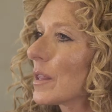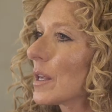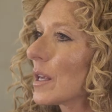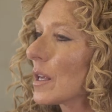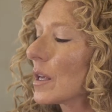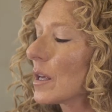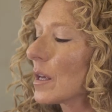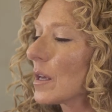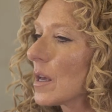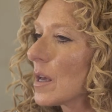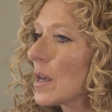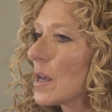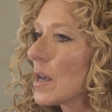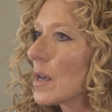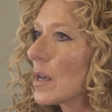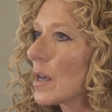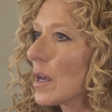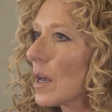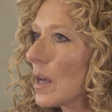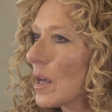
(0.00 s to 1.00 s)
I think
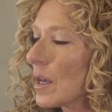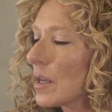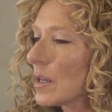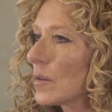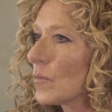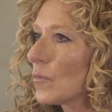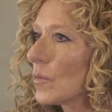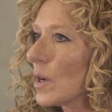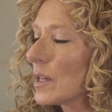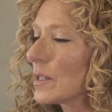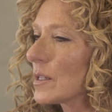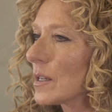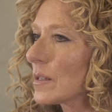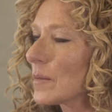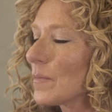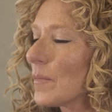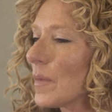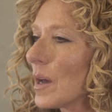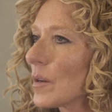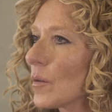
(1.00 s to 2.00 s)
it
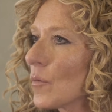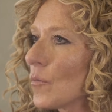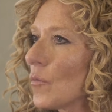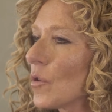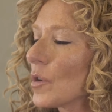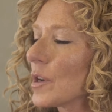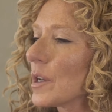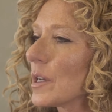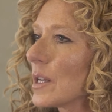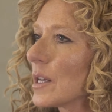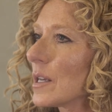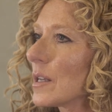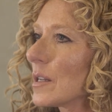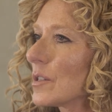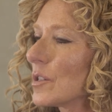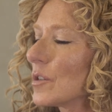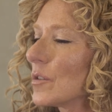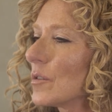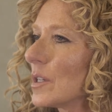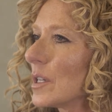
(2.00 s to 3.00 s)
doesn't matter what it
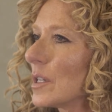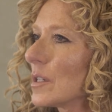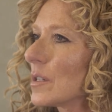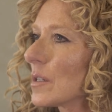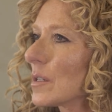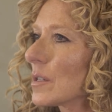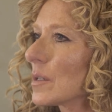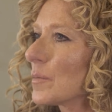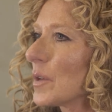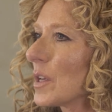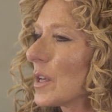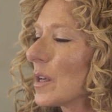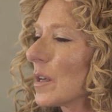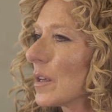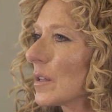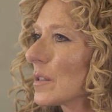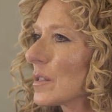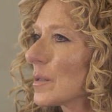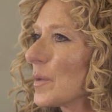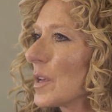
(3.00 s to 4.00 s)
is, you need to
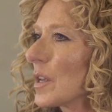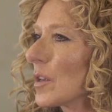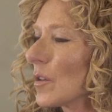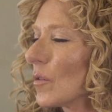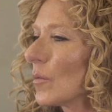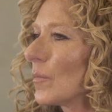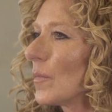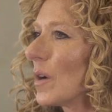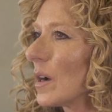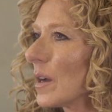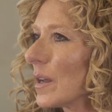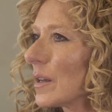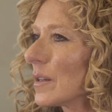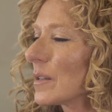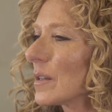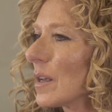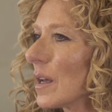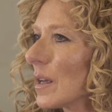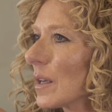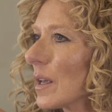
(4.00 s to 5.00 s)
speak your
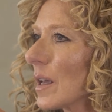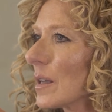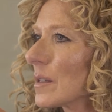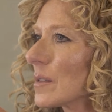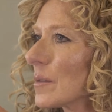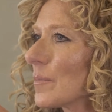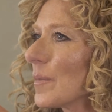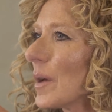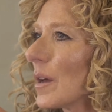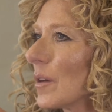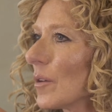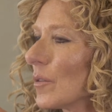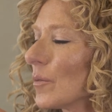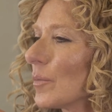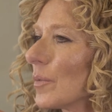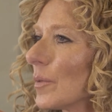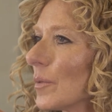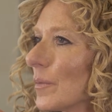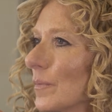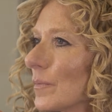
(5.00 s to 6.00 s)
mind and get some
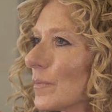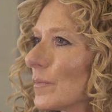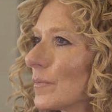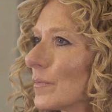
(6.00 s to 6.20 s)
help.